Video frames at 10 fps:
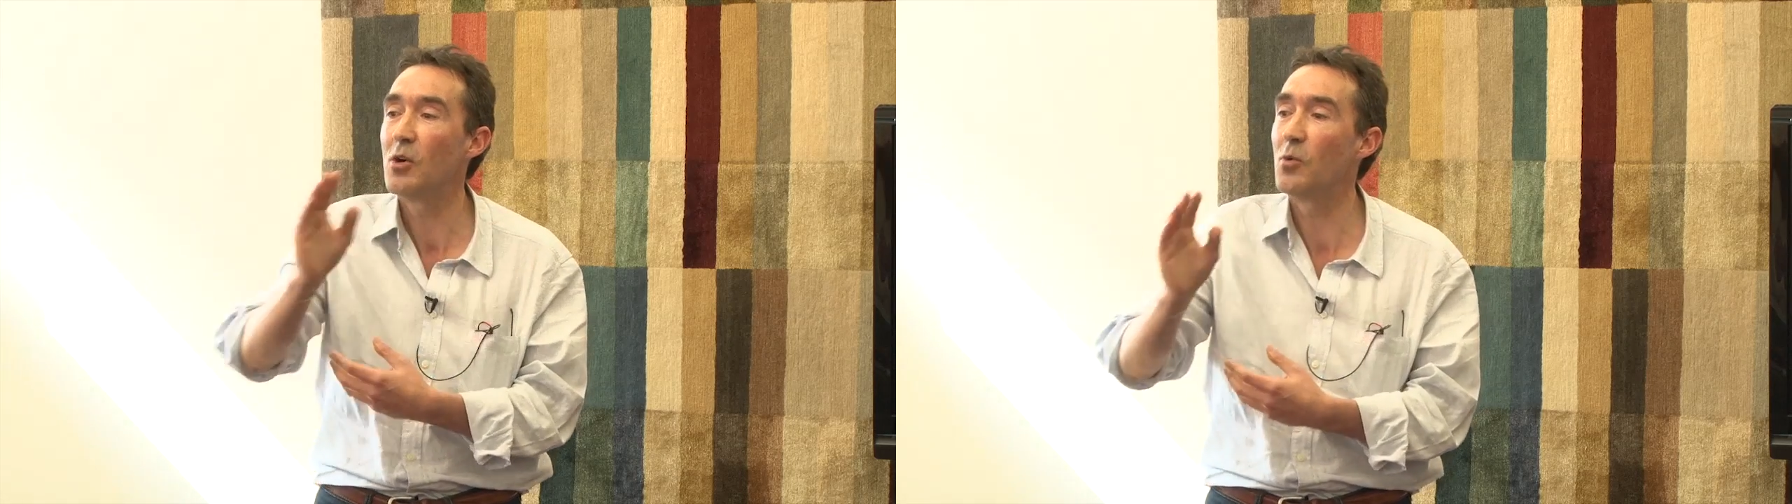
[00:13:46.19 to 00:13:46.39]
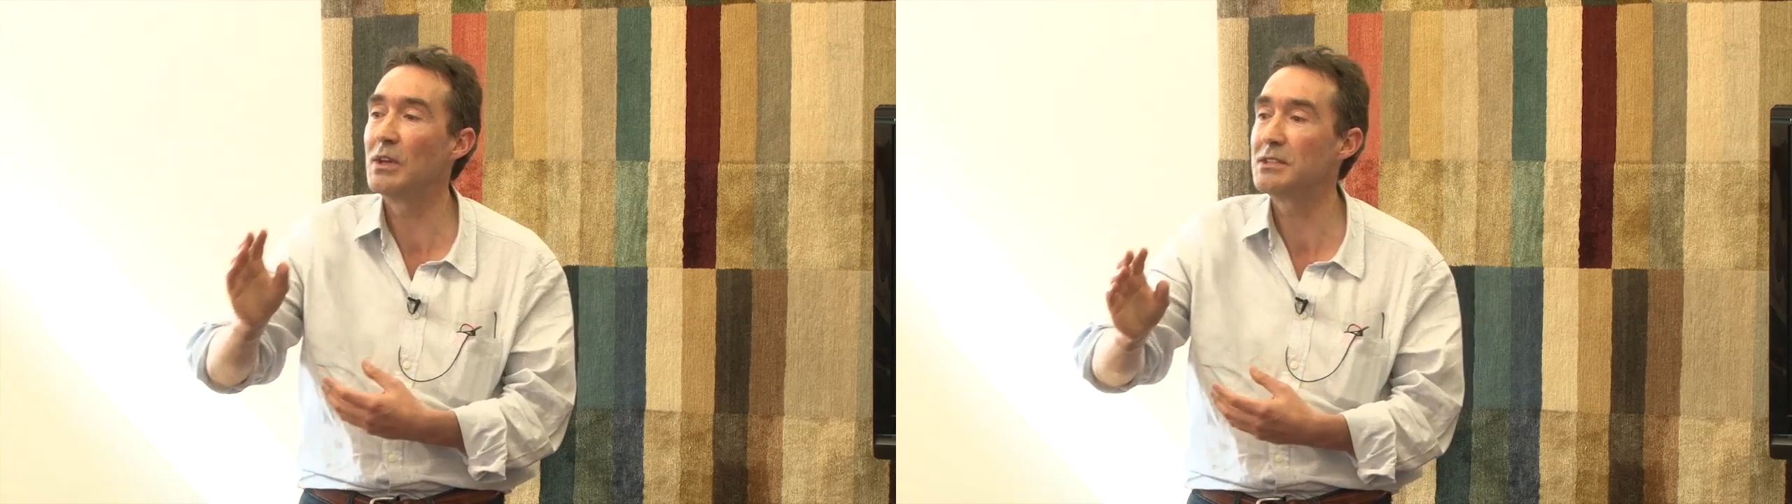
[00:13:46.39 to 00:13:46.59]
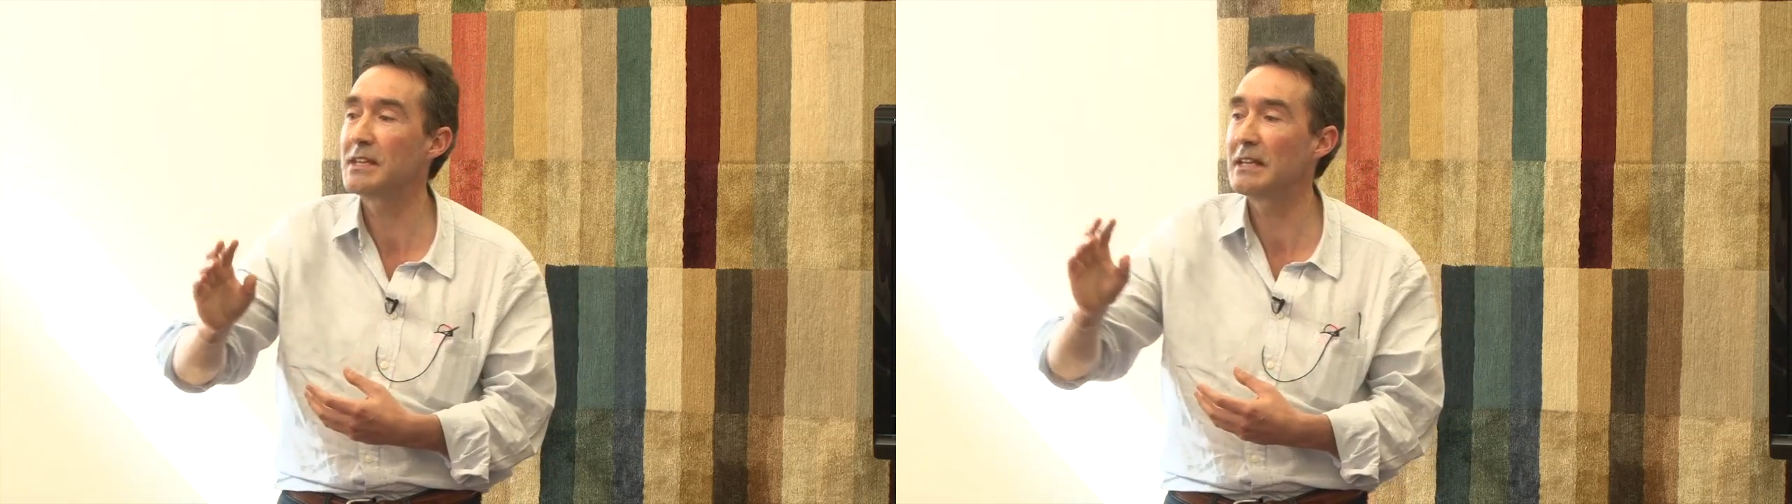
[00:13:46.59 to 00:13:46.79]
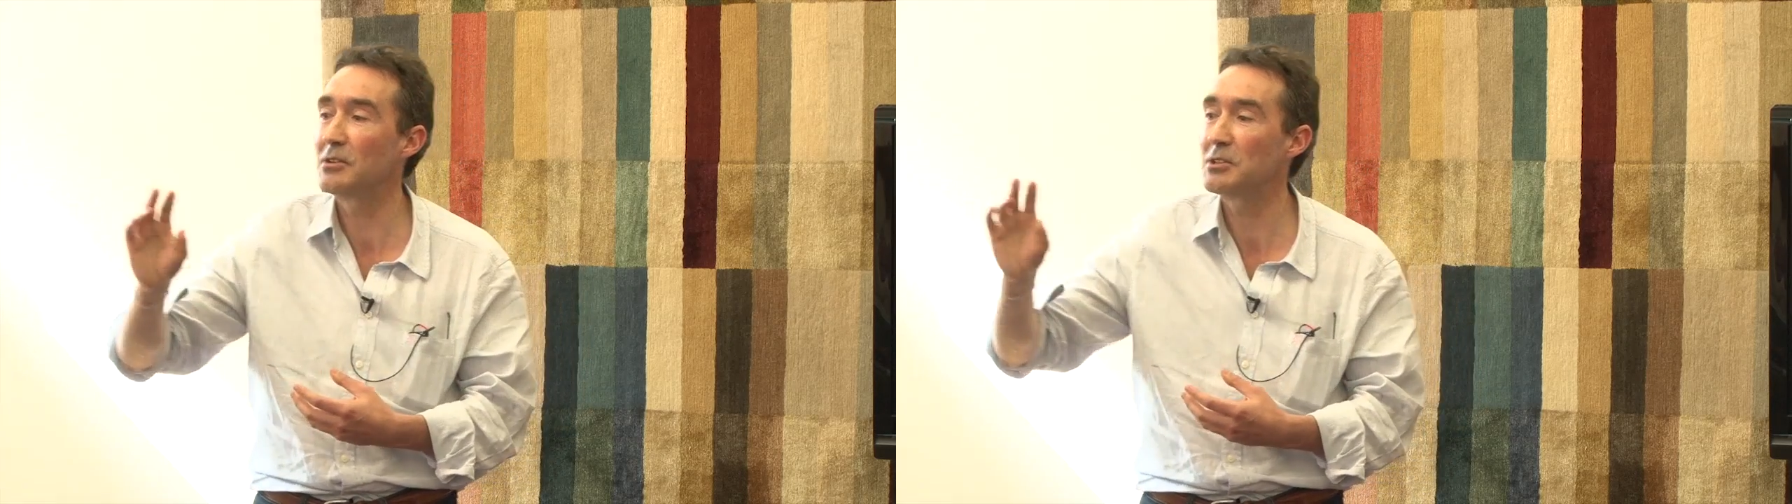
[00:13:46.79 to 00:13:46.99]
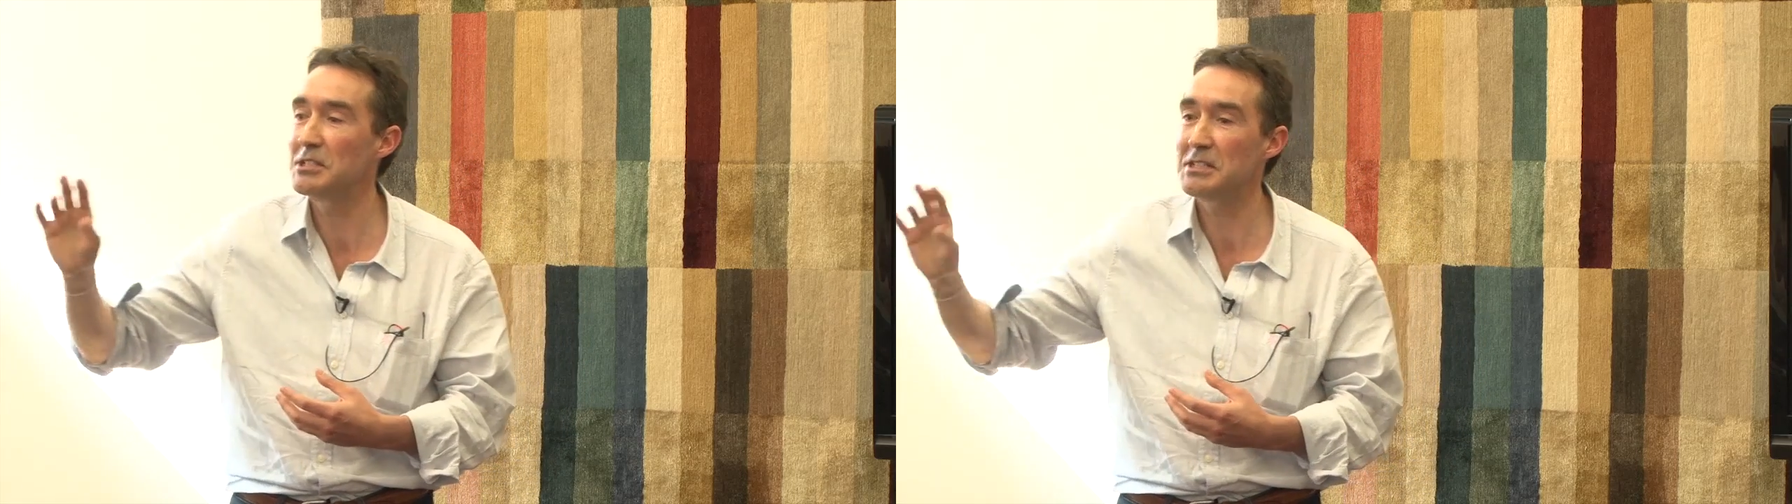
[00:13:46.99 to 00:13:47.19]
one
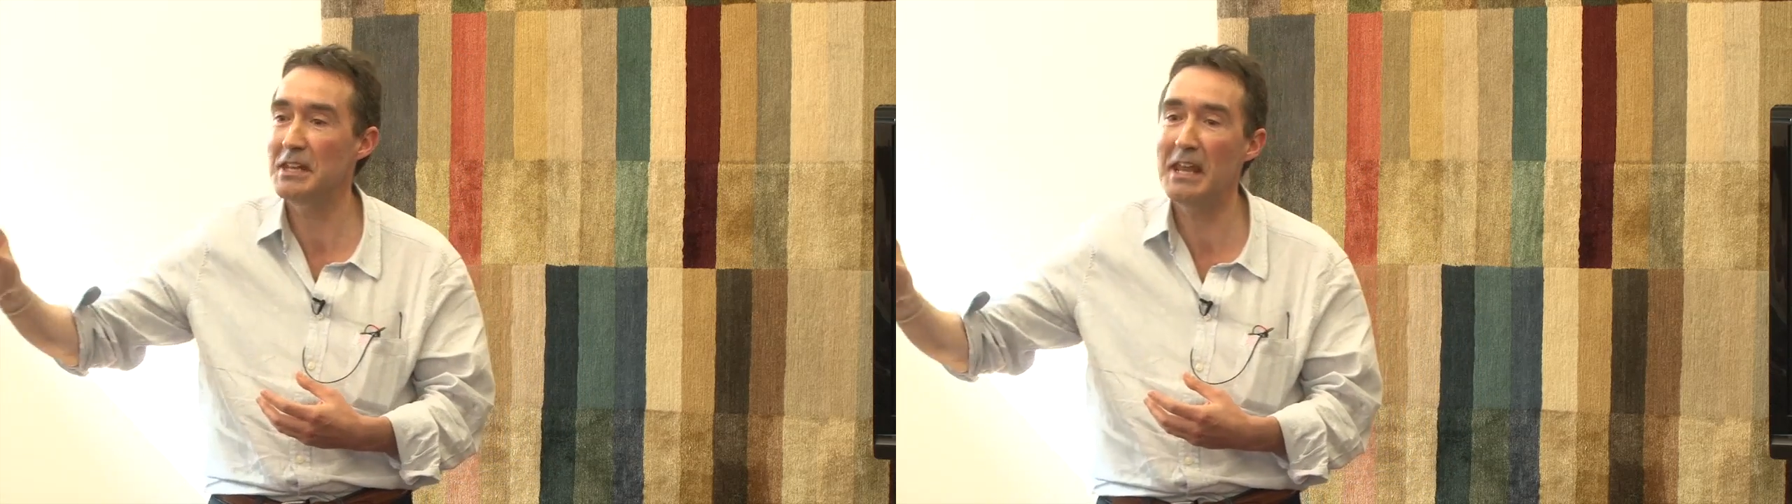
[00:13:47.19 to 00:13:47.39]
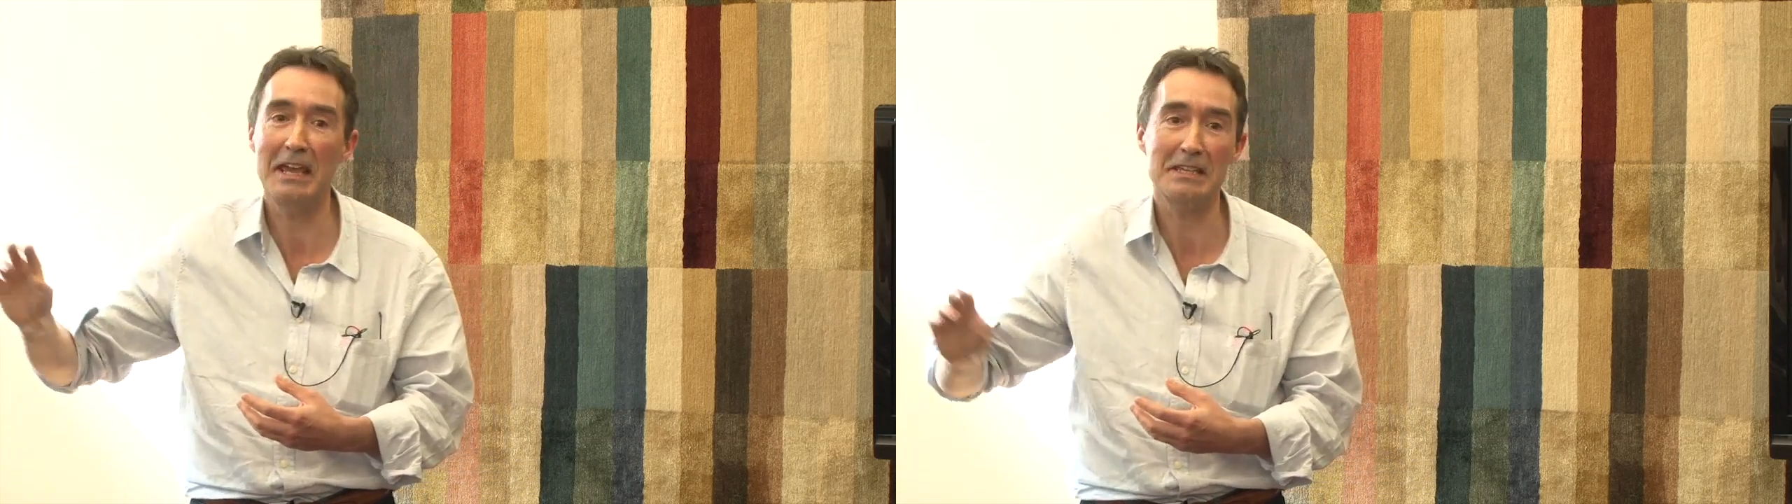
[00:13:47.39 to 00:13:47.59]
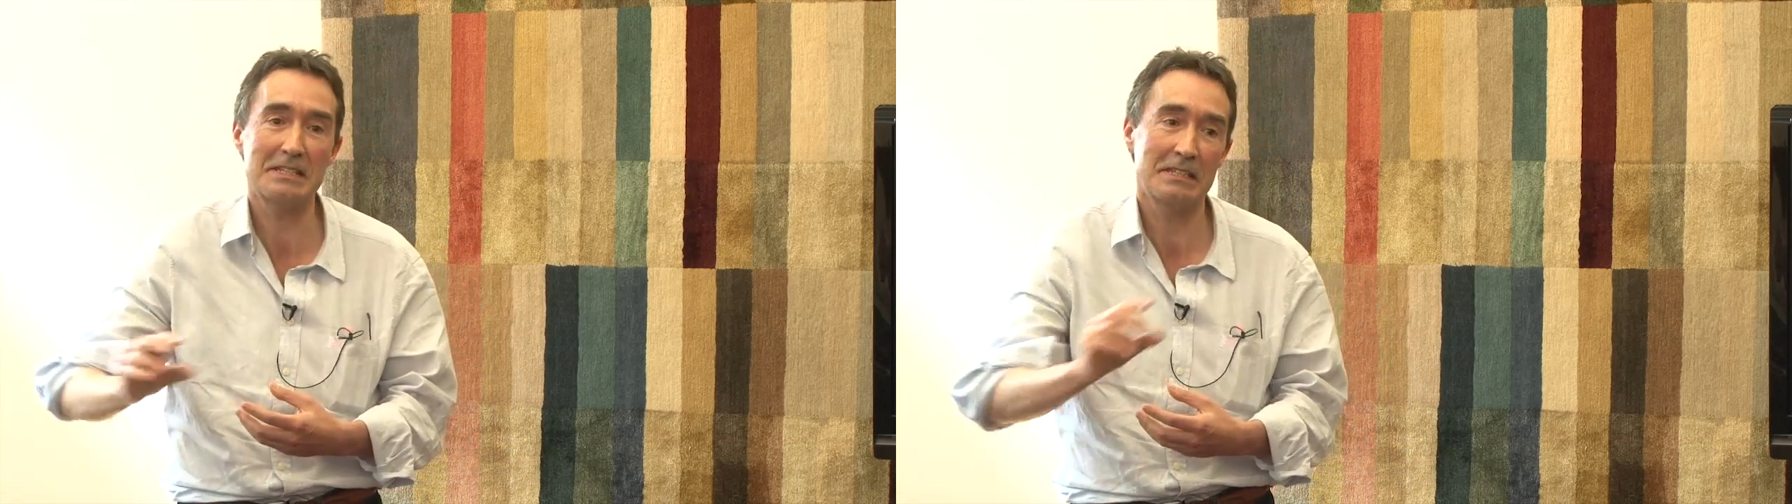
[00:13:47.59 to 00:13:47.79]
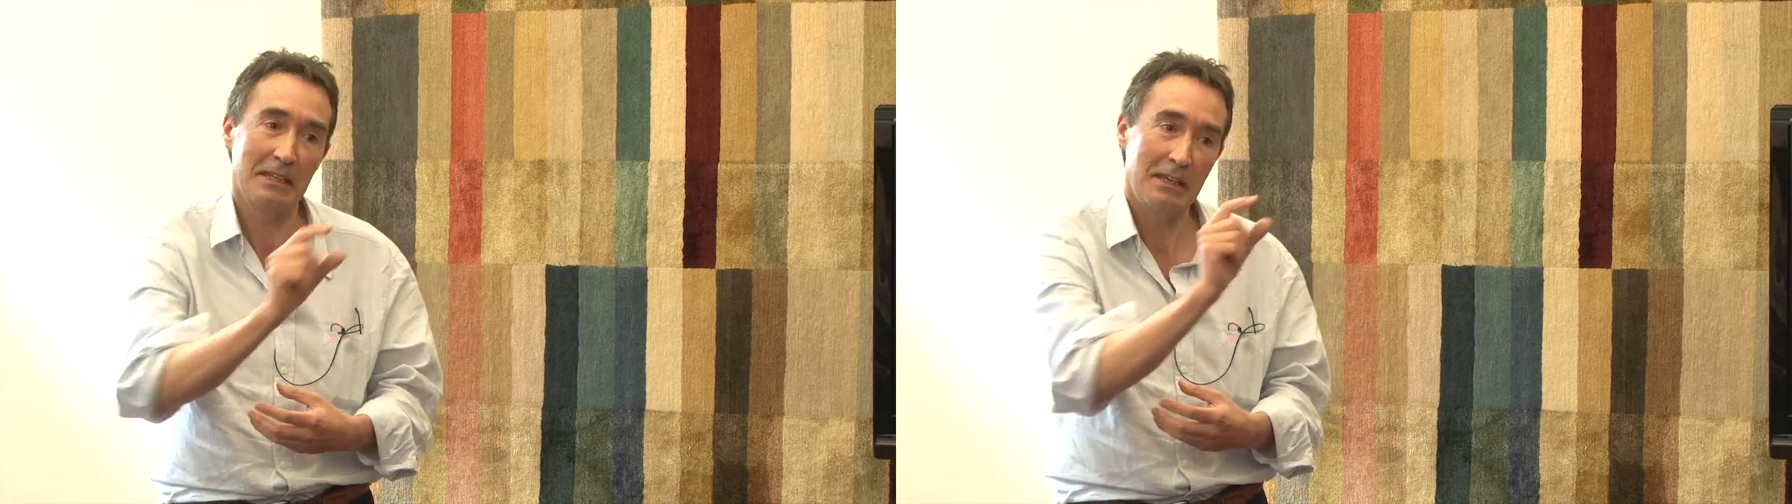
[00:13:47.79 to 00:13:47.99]
technology to the next,